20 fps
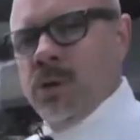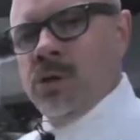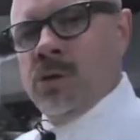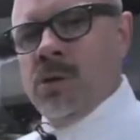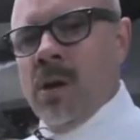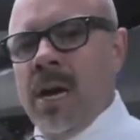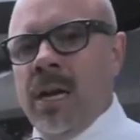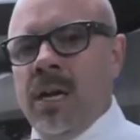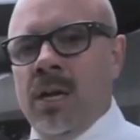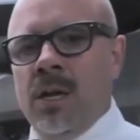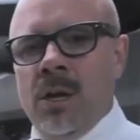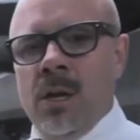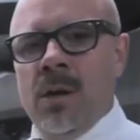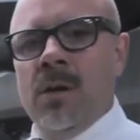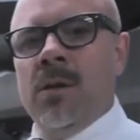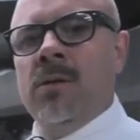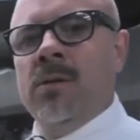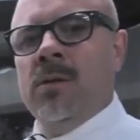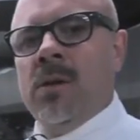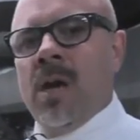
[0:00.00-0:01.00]
We try to
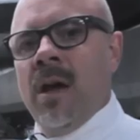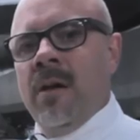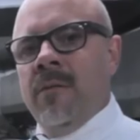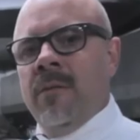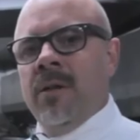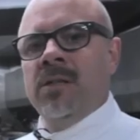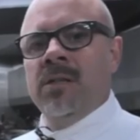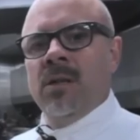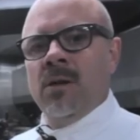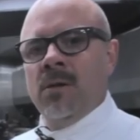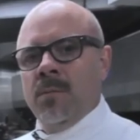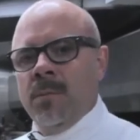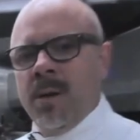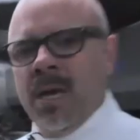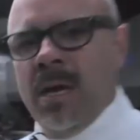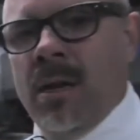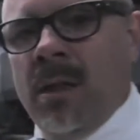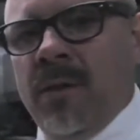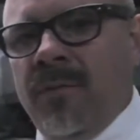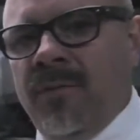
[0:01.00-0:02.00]
use every single
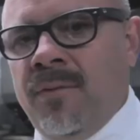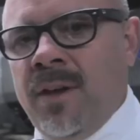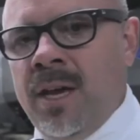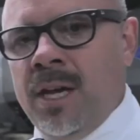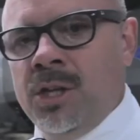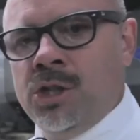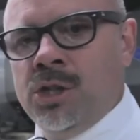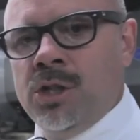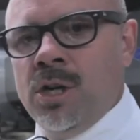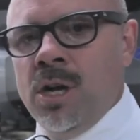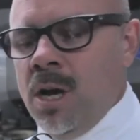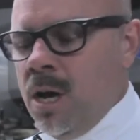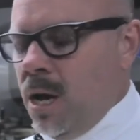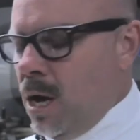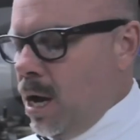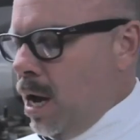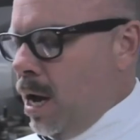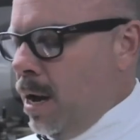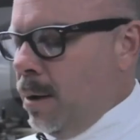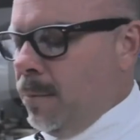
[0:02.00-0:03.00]
bit of the fish
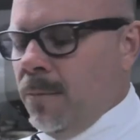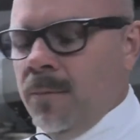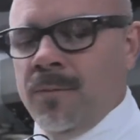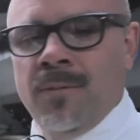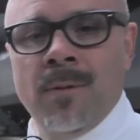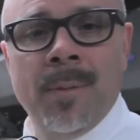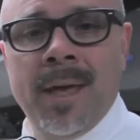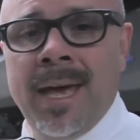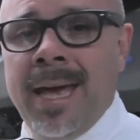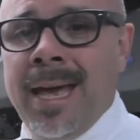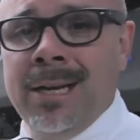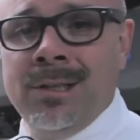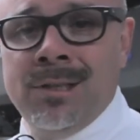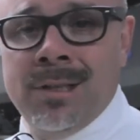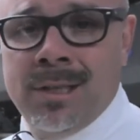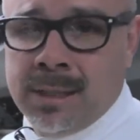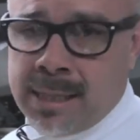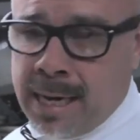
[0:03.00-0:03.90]
um, from the head to the